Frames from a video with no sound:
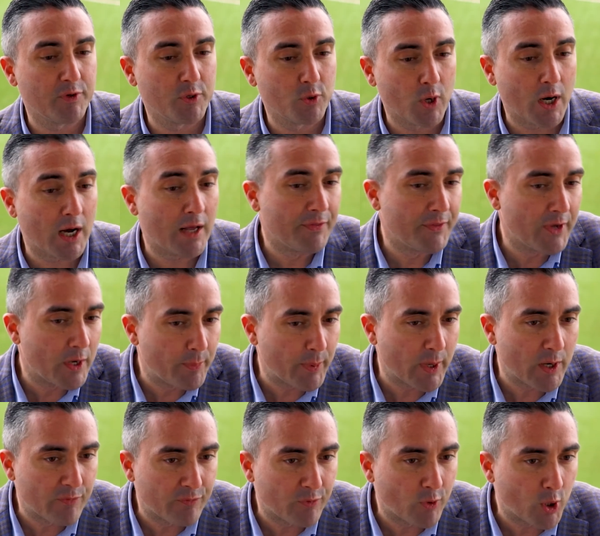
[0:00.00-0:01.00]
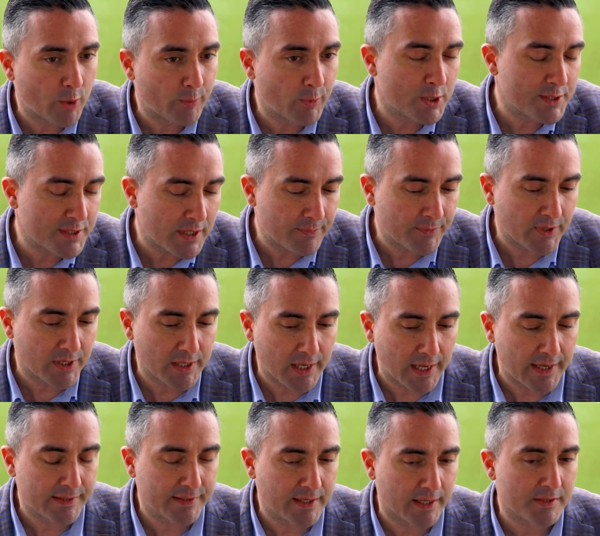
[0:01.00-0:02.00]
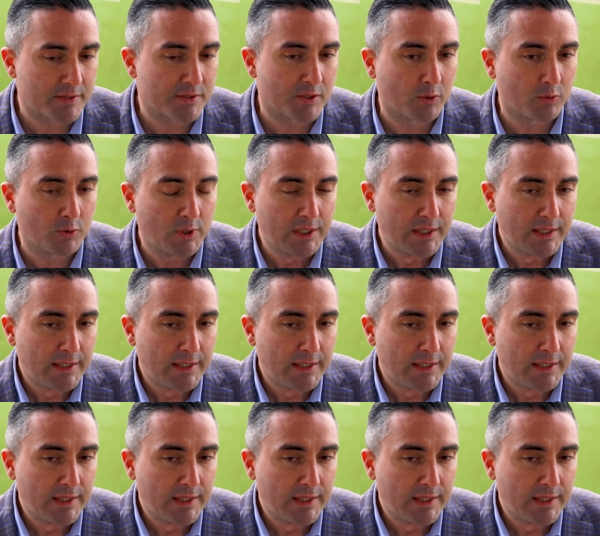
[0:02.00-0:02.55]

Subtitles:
you underperform or something like that. So